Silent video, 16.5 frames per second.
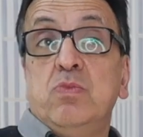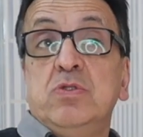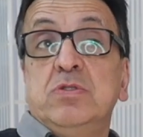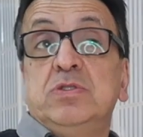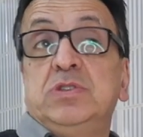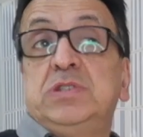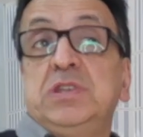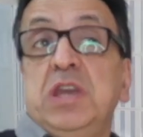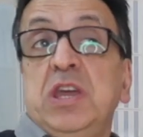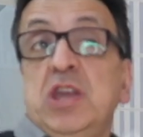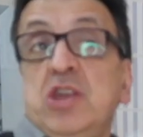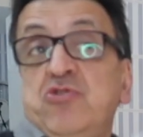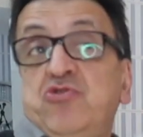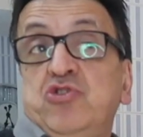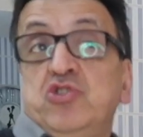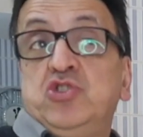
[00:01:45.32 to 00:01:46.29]
was
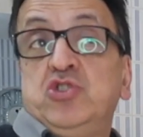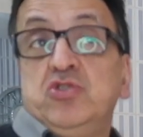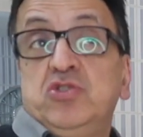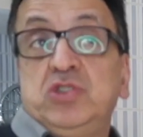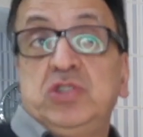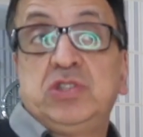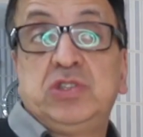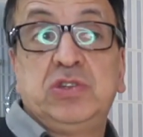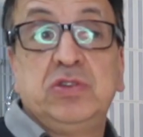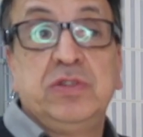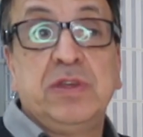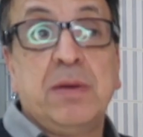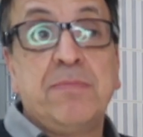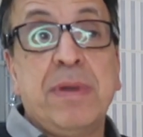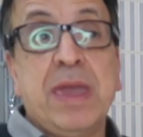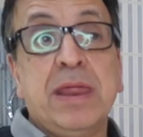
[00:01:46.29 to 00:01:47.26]
introduced to
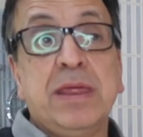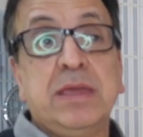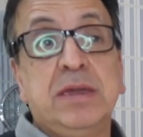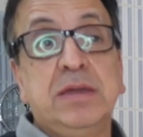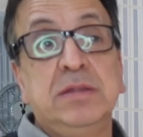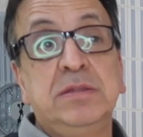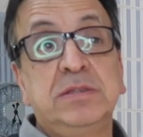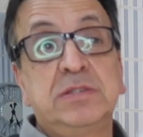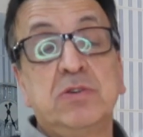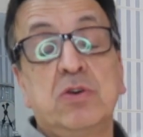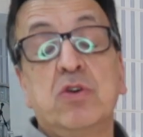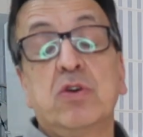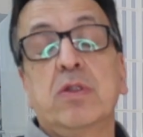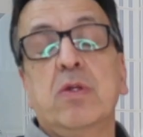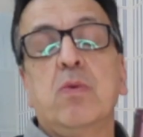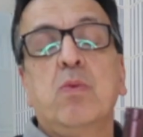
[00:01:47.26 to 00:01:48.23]
the Americans,
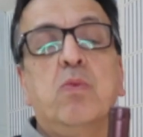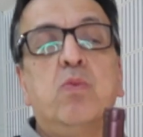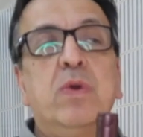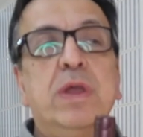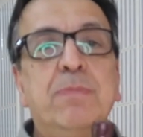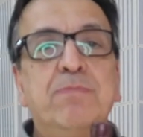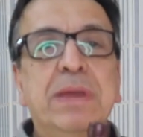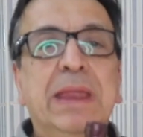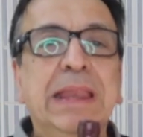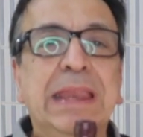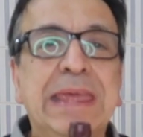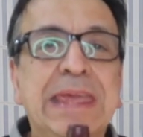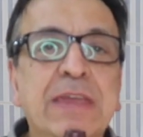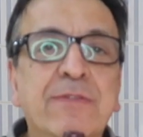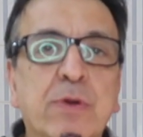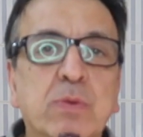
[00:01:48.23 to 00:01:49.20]
or we
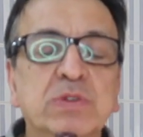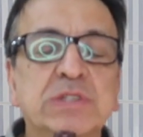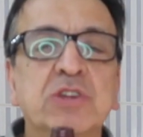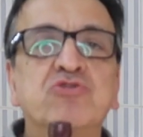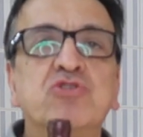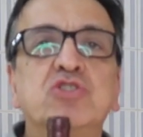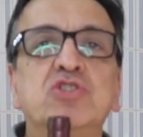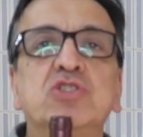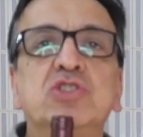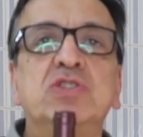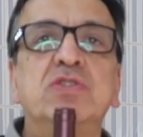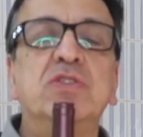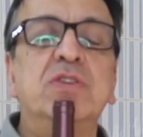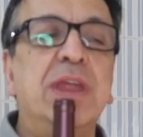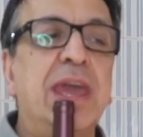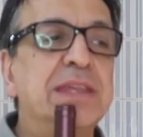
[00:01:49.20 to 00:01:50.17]
believe it was introduced
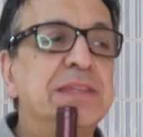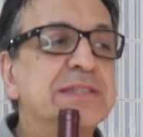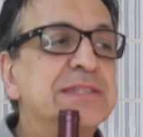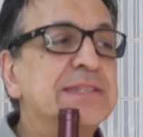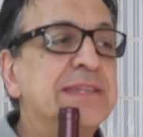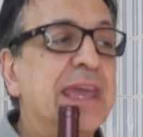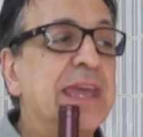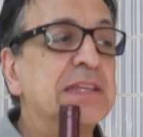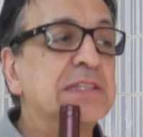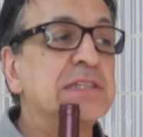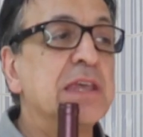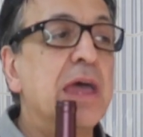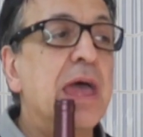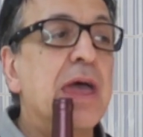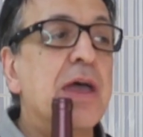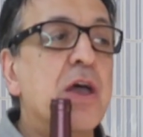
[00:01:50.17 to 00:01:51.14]
to the United States
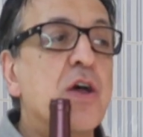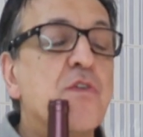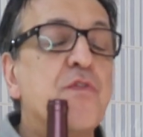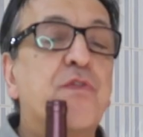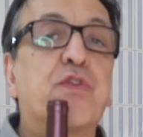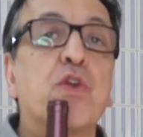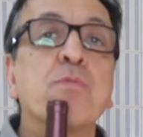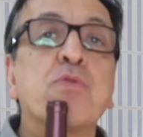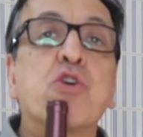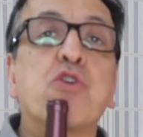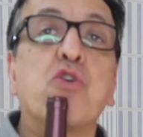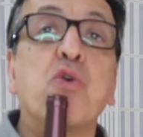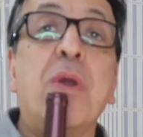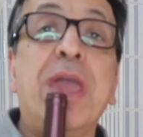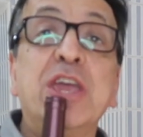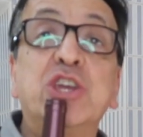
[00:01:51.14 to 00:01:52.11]
from
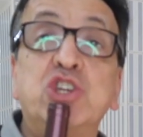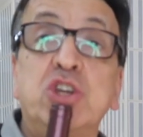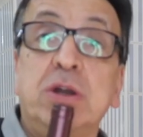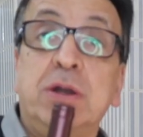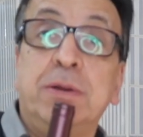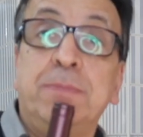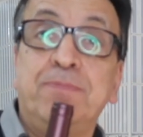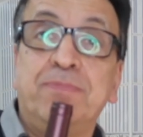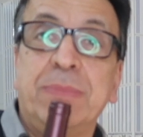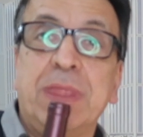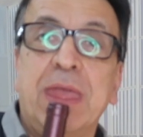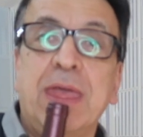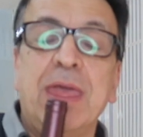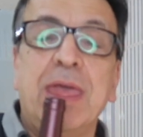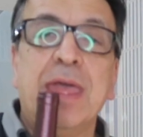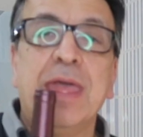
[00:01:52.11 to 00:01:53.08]
Croatia.
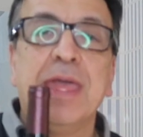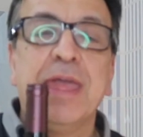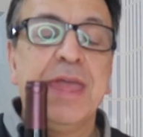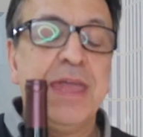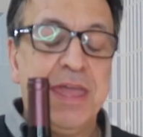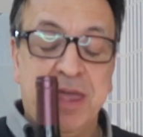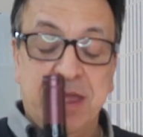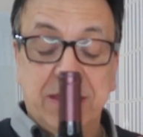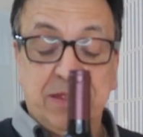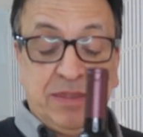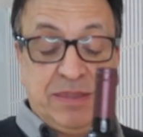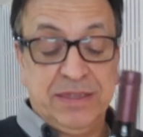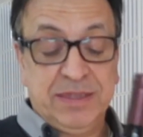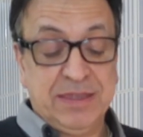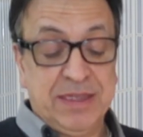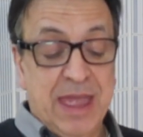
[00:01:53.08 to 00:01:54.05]

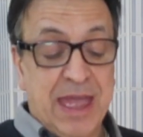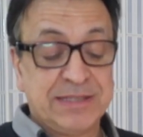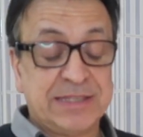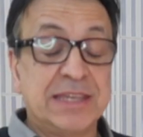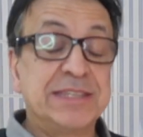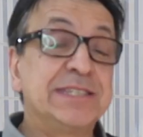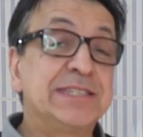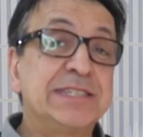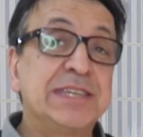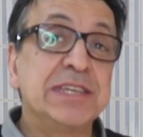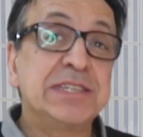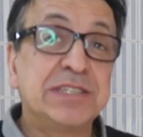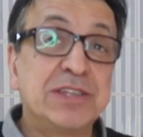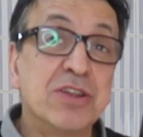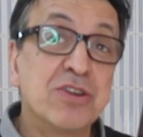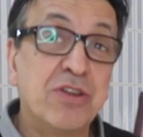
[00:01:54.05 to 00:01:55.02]
It has a
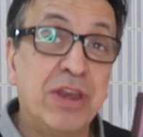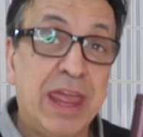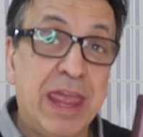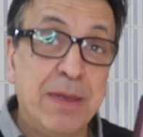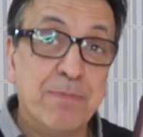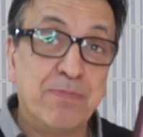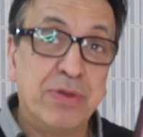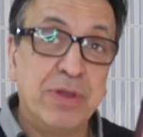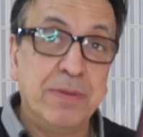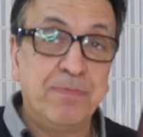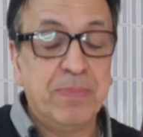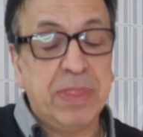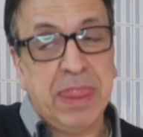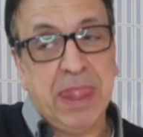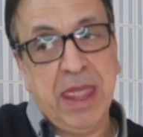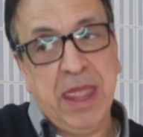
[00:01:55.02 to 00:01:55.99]
sister grape
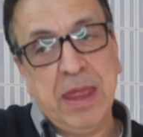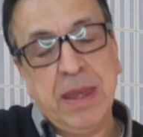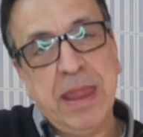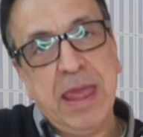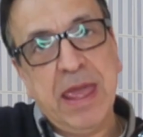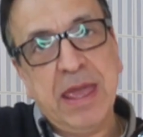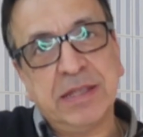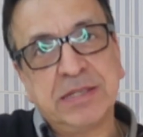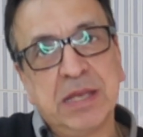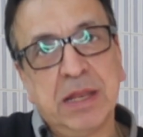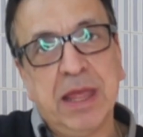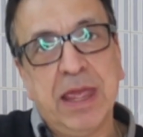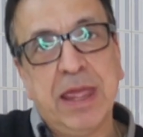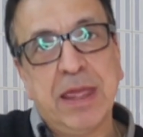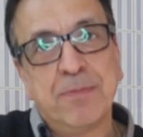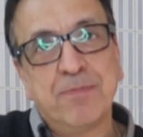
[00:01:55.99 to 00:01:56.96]
in
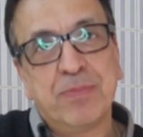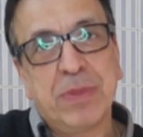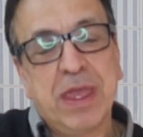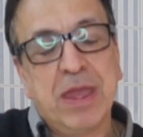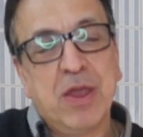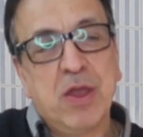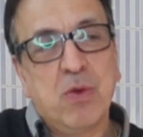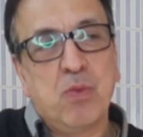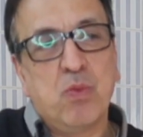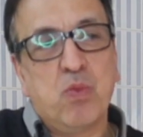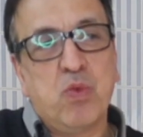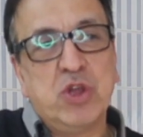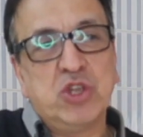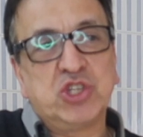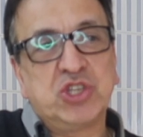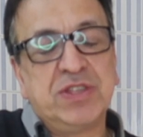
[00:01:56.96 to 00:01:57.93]
Italy,
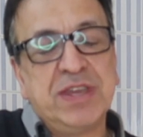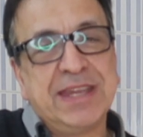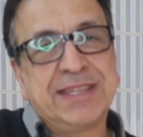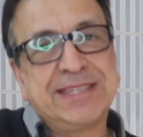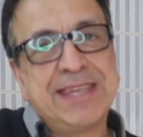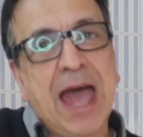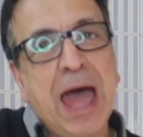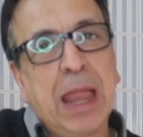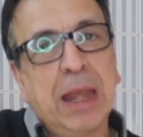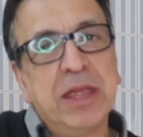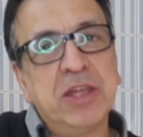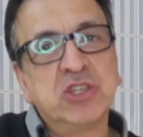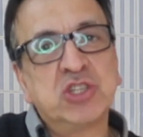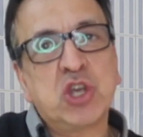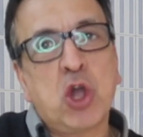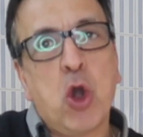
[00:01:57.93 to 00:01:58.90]
which the
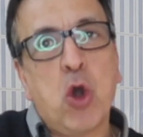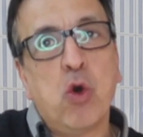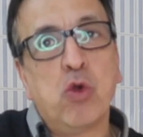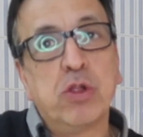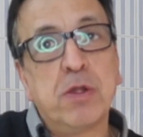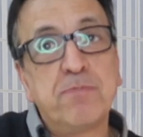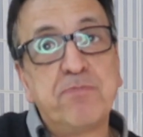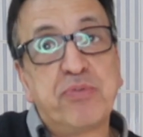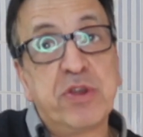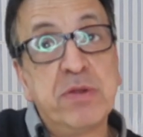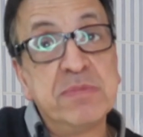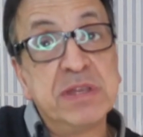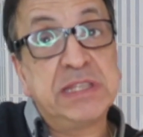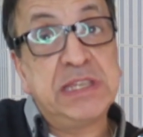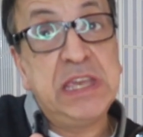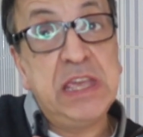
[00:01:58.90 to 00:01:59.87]
Italians call
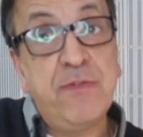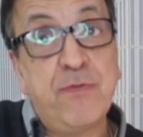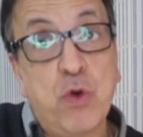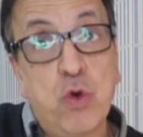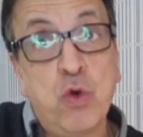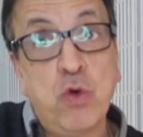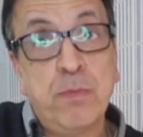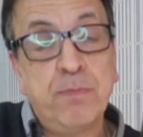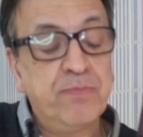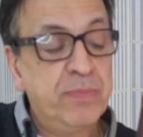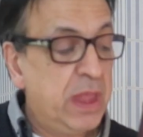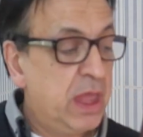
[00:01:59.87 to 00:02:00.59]
Primitivo,